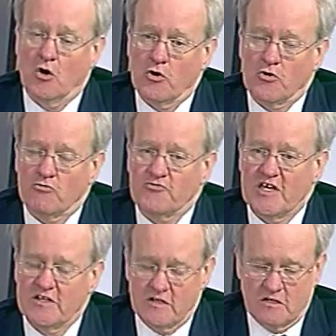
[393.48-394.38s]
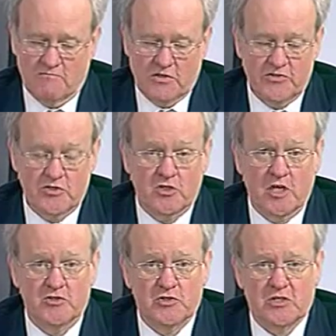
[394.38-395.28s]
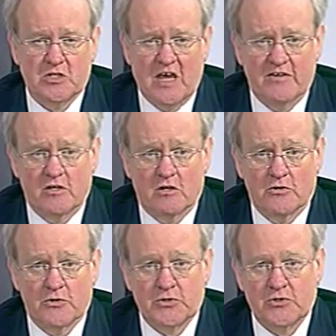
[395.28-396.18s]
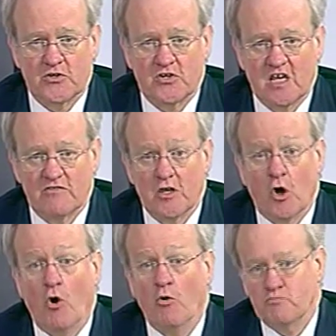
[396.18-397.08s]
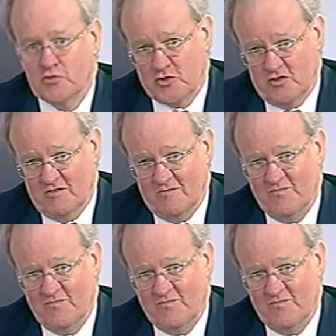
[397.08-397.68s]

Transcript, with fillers: or alternatively to change the standing orders to create the option